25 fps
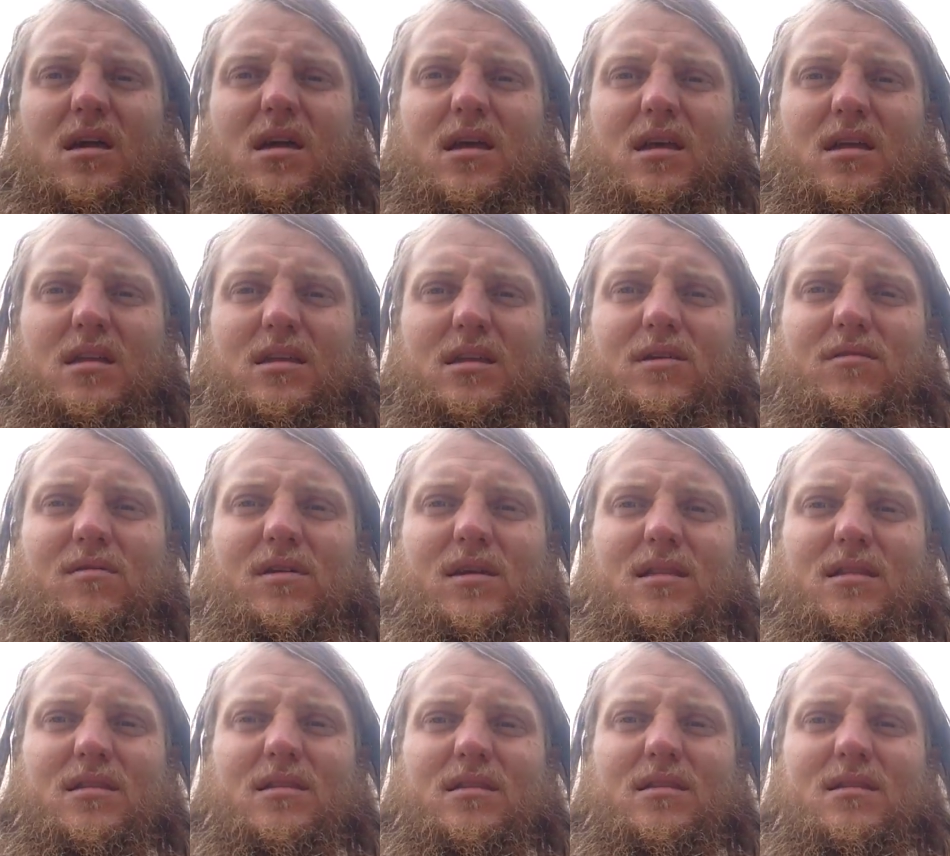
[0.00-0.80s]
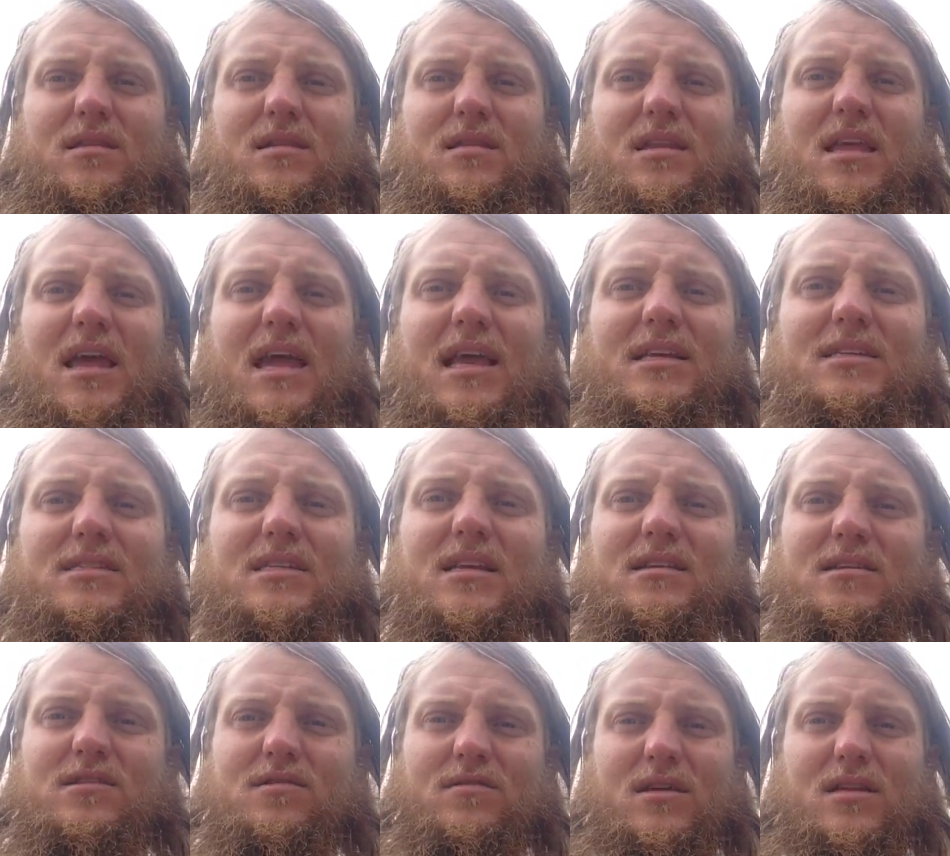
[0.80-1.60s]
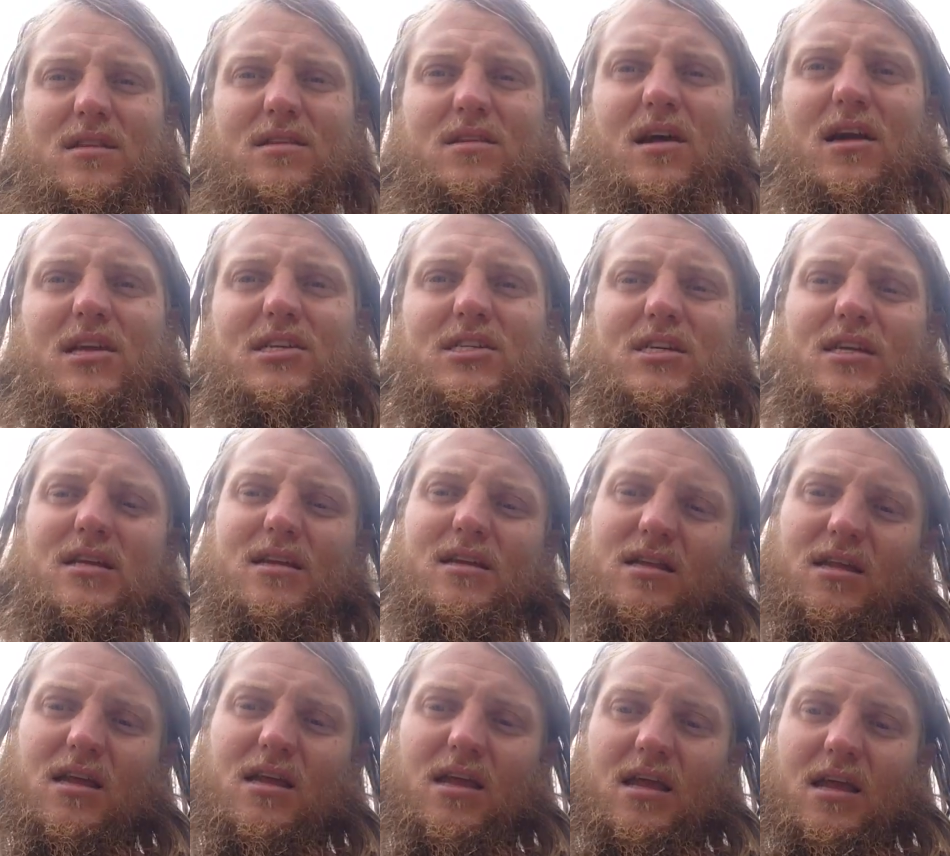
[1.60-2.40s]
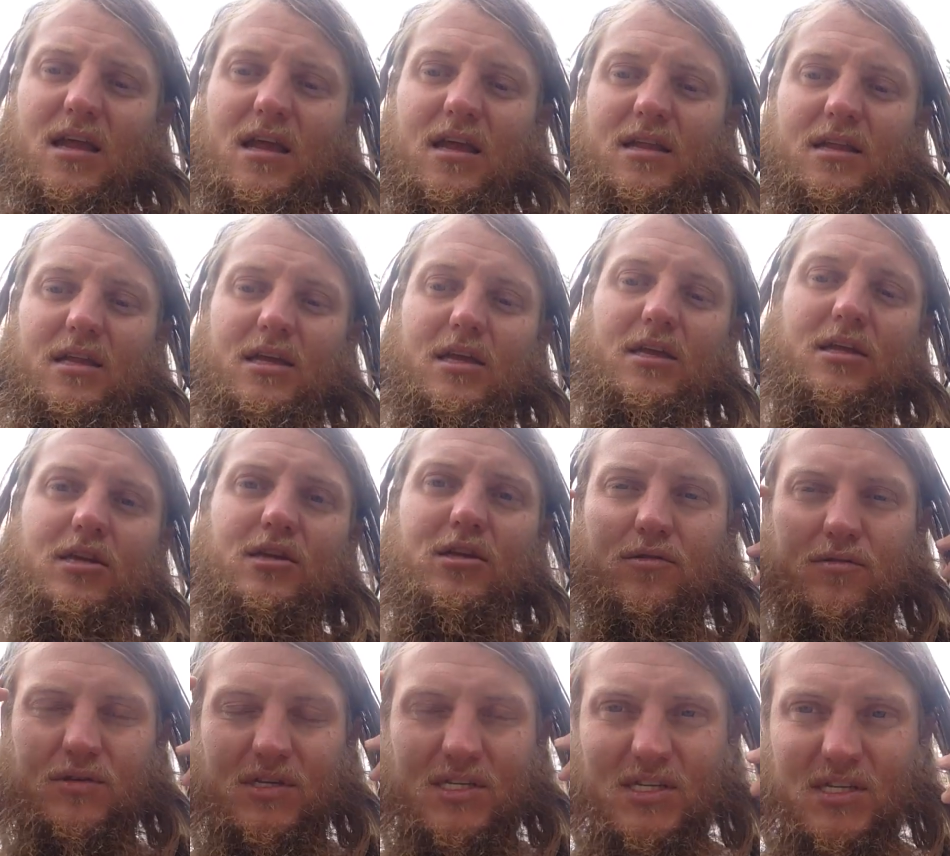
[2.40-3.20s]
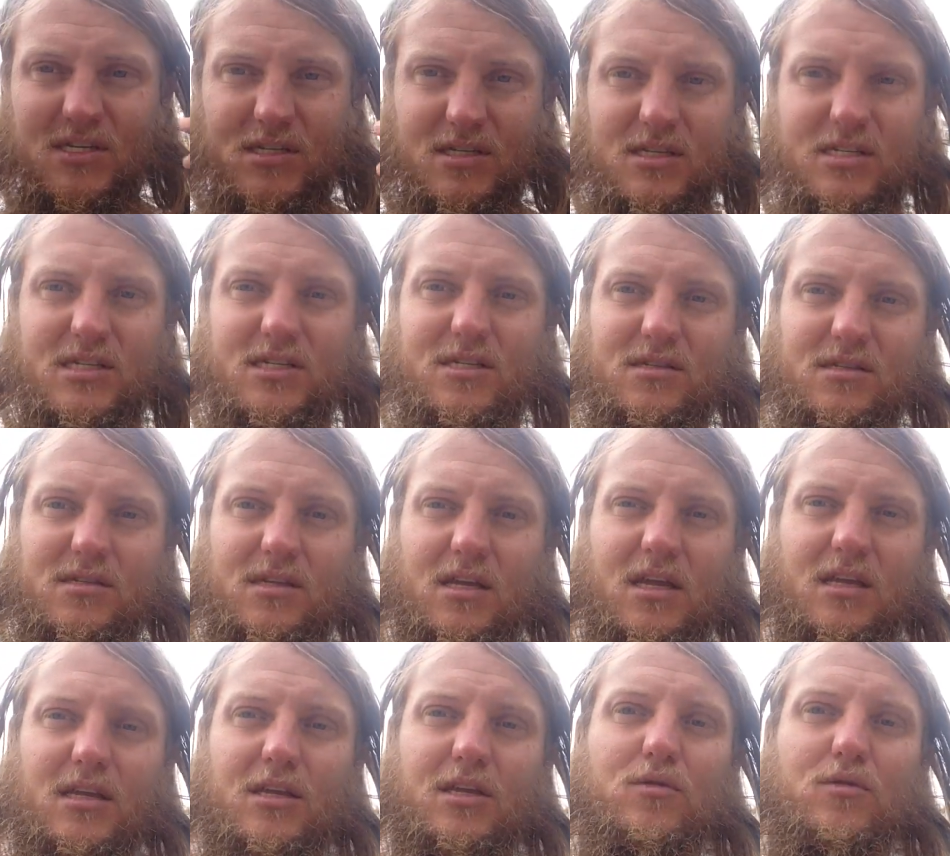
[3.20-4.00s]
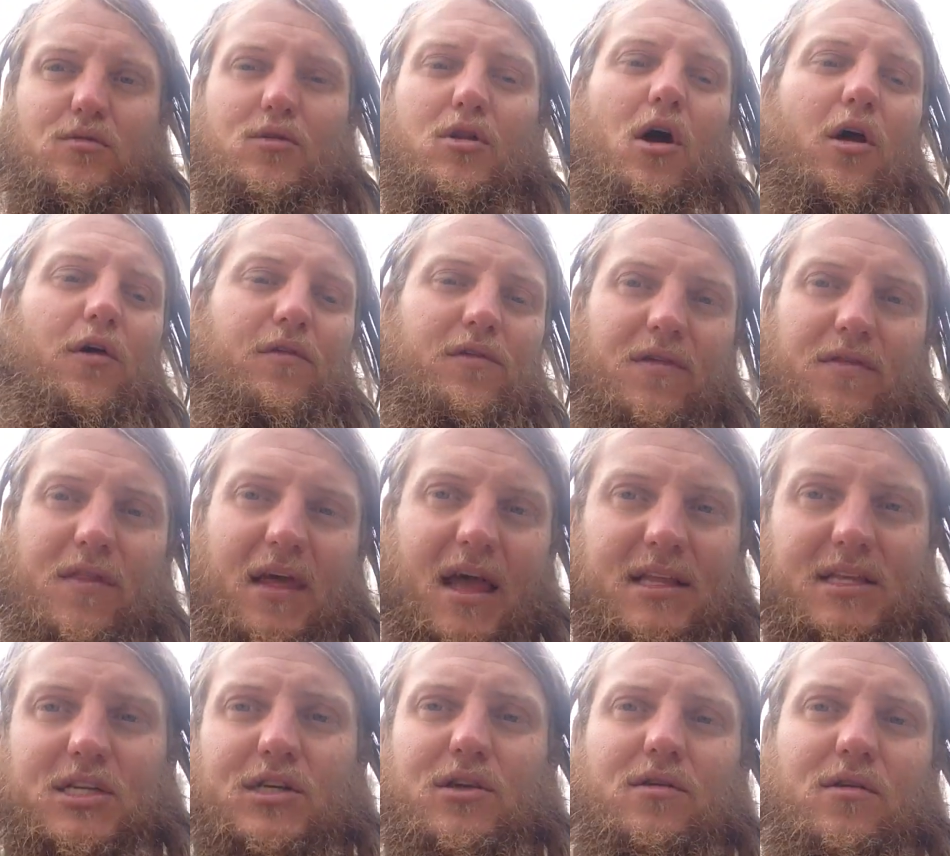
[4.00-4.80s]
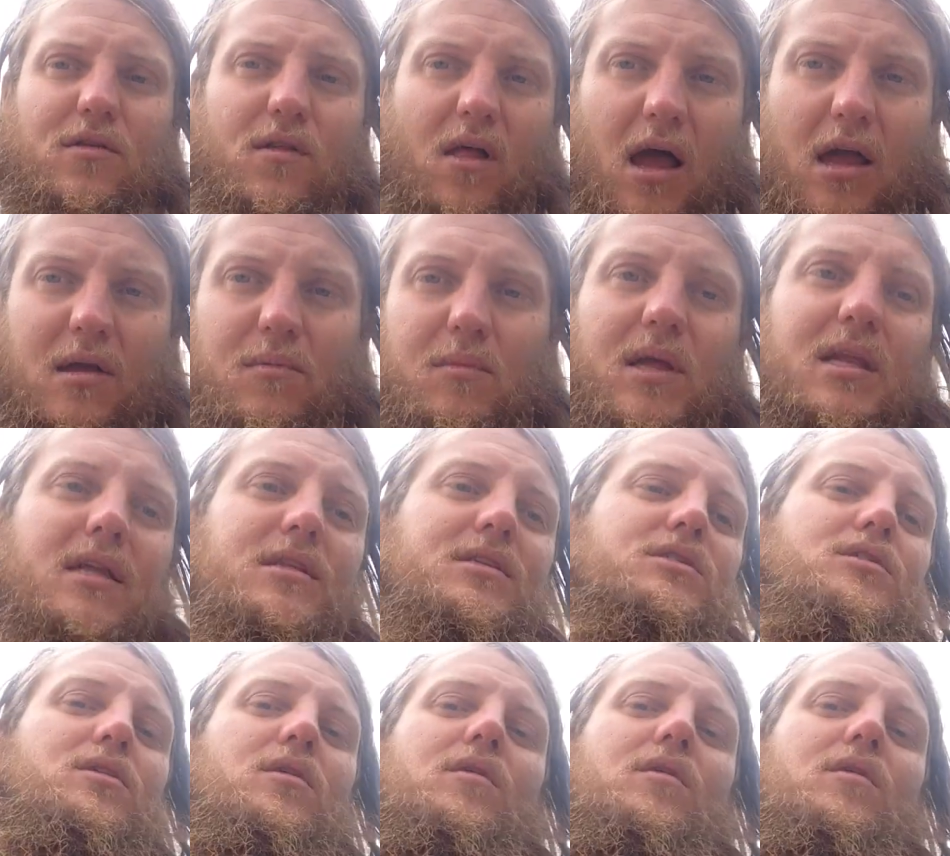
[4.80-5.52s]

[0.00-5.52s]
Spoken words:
you can taste it, you can touch it, and you know that that's your alignment. And